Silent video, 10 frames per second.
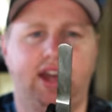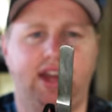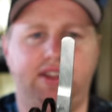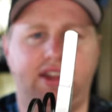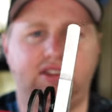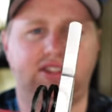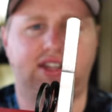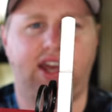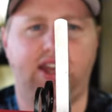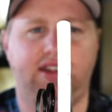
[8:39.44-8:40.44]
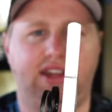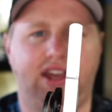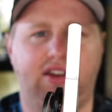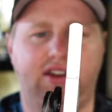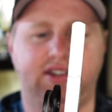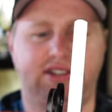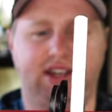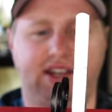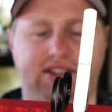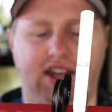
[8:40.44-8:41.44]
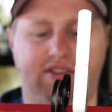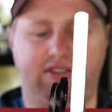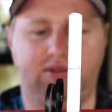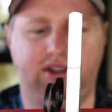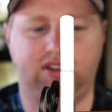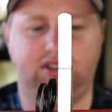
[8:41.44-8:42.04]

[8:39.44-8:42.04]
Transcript: And they just hang in there and stay safe. You won't